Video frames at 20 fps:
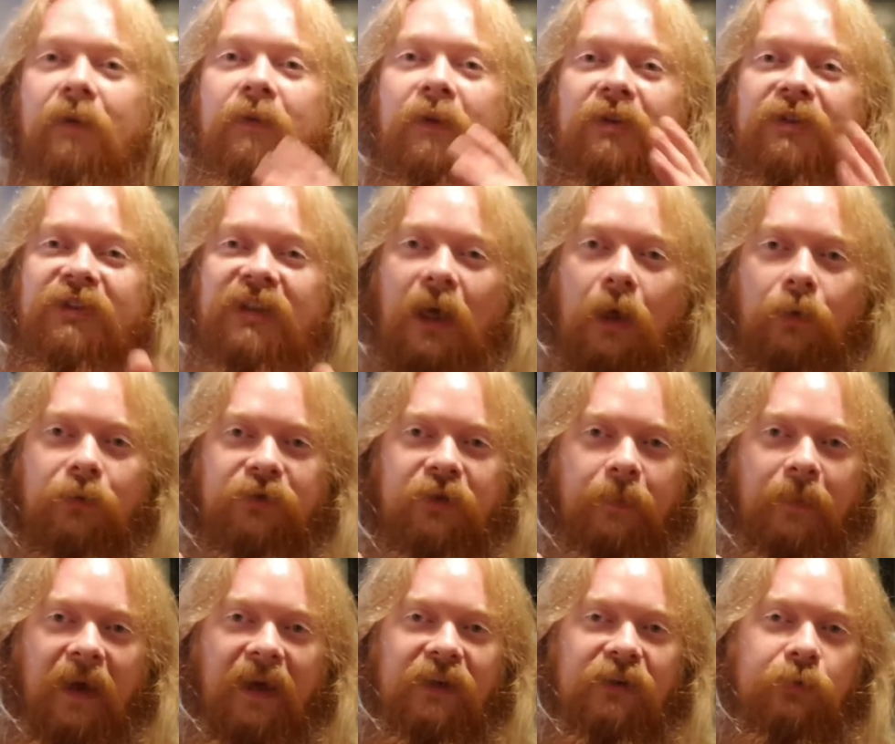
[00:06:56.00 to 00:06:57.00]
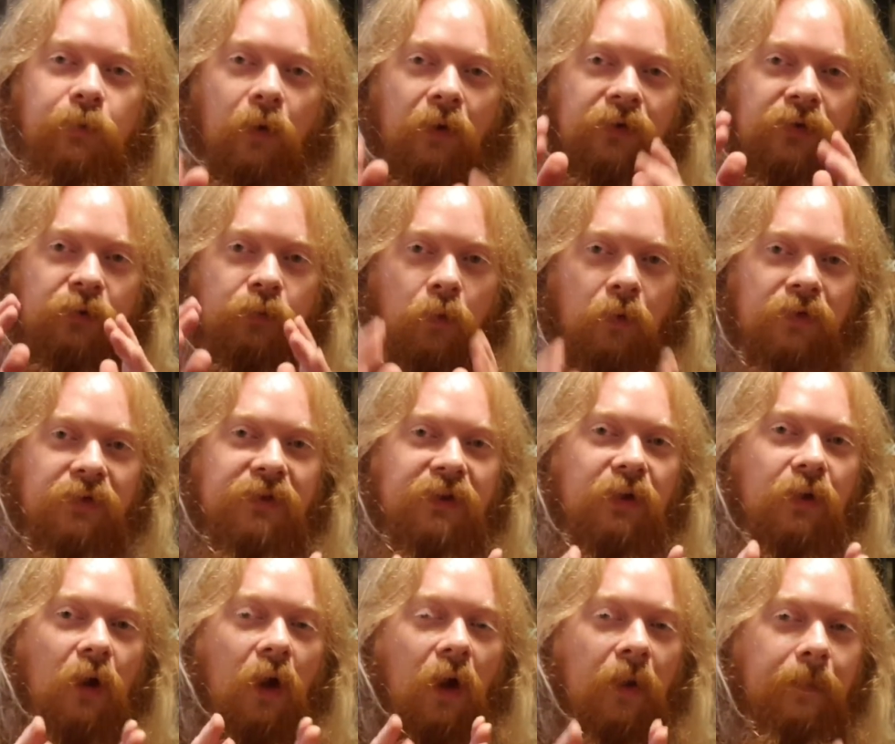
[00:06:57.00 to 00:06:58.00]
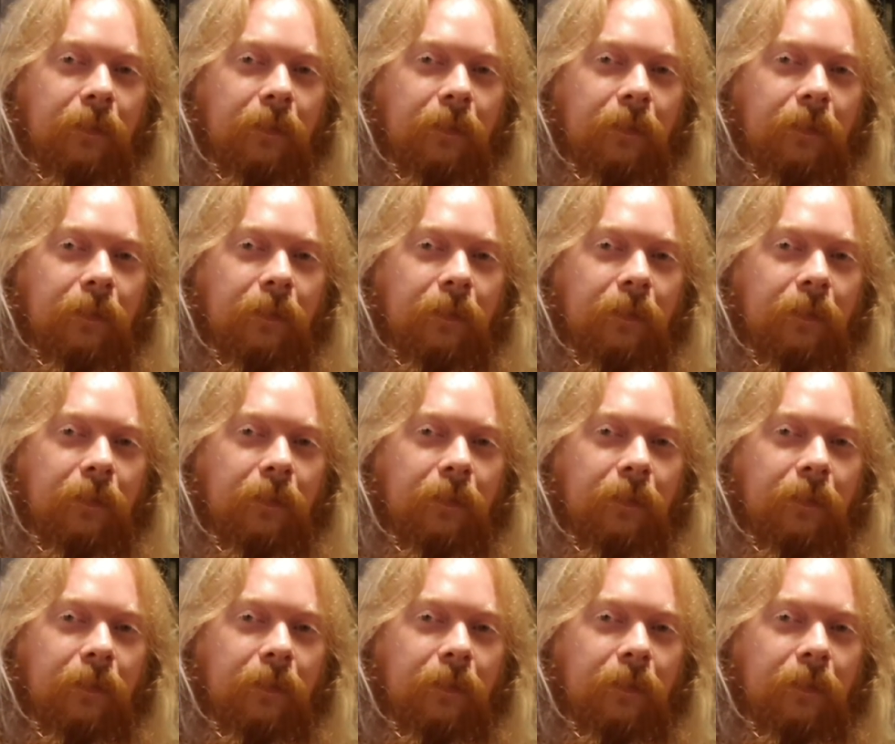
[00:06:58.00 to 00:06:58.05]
nostalgia-based ones that I